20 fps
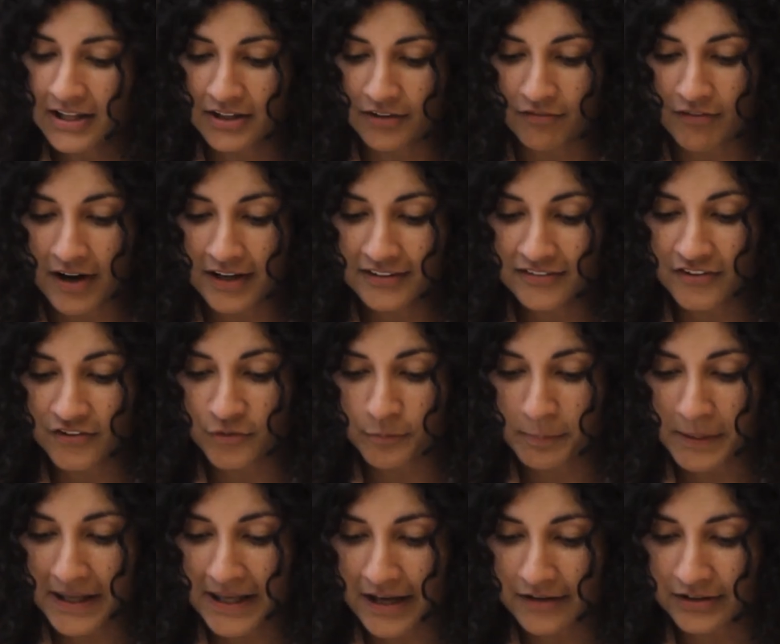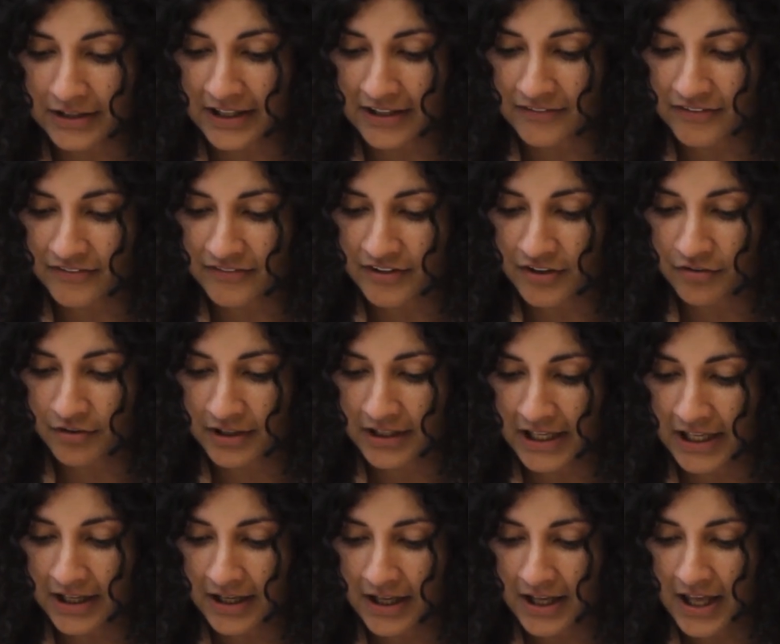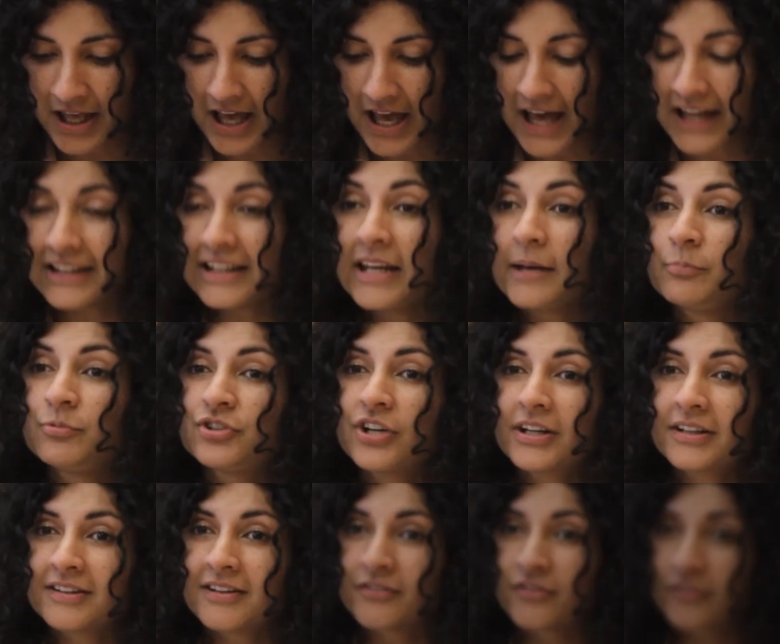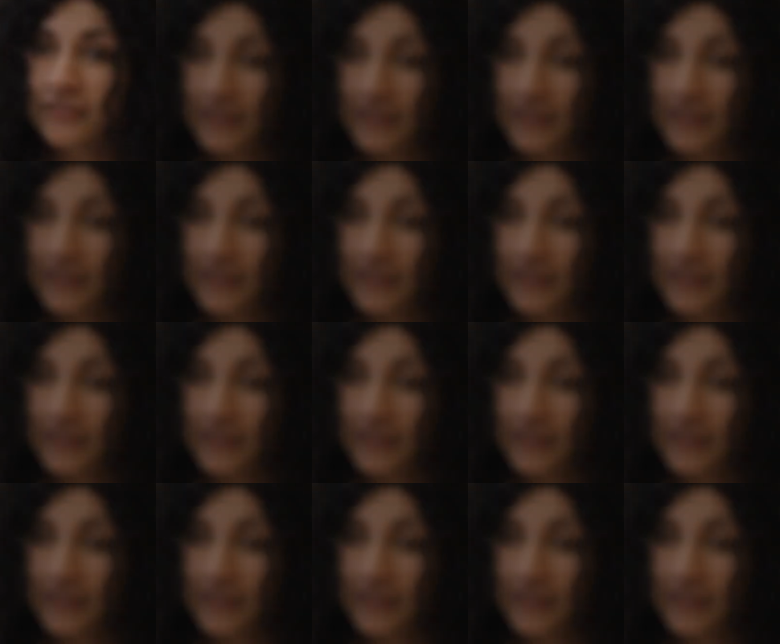the right to speak out against tyranny, and the objectives